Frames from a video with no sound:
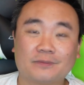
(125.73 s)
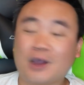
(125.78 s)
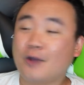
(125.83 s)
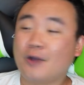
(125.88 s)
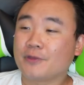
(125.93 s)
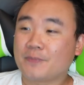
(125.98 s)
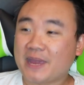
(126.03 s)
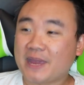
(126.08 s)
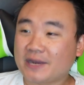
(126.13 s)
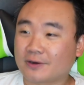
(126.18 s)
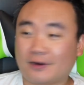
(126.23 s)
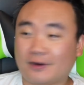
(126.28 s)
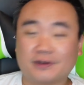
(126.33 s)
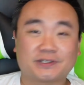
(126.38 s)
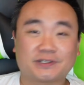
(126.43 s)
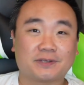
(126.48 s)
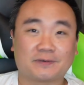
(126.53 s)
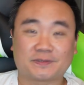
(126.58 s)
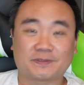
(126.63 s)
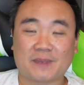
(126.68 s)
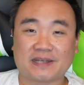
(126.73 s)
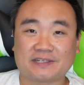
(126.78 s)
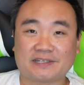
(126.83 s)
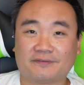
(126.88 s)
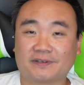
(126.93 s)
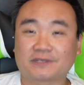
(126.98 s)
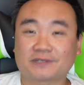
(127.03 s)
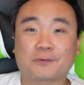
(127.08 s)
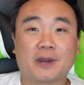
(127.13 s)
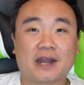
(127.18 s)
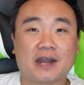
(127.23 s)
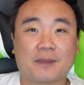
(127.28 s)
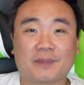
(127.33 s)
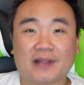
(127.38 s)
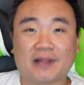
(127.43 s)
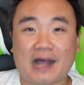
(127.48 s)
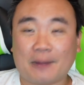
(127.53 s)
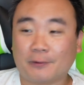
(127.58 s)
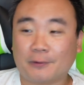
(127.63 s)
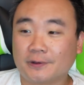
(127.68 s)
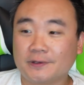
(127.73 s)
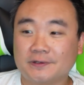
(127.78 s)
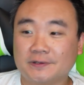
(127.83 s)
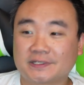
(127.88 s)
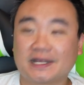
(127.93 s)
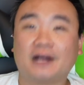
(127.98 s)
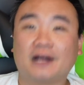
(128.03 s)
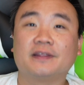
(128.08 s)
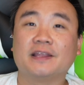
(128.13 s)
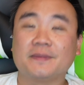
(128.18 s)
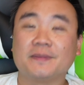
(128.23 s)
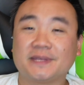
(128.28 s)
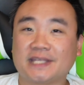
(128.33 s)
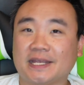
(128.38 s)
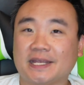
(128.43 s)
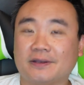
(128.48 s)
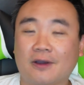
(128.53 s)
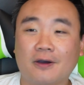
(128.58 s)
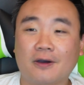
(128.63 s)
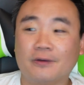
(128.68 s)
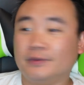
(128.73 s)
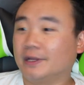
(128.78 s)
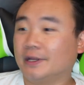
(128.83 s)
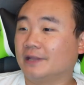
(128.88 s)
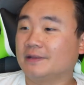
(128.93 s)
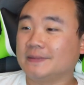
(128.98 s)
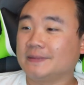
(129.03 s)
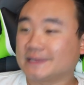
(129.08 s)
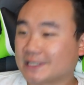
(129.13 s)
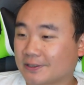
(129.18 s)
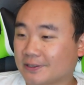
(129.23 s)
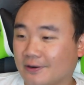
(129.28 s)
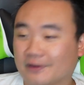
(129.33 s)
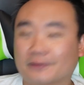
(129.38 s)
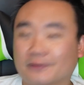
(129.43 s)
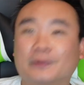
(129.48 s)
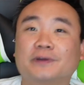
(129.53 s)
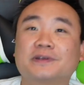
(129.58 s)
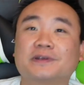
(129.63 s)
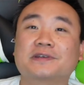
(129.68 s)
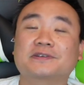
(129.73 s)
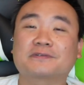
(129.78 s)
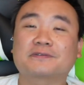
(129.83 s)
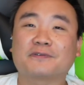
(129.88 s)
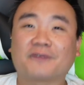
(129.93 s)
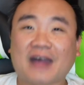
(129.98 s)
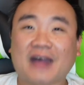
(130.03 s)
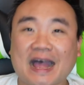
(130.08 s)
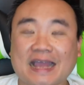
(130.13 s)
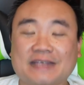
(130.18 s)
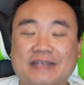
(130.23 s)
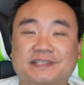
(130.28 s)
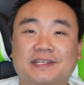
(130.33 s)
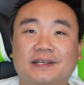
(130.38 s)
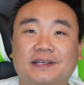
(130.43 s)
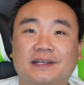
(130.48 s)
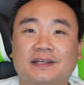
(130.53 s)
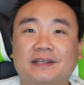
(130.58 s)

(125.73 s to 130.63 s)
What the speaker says: Oh, the beta card's too expensive. It's went up a lot. We'll use the unlimited. Oh, the unlimited card. We'll use revised.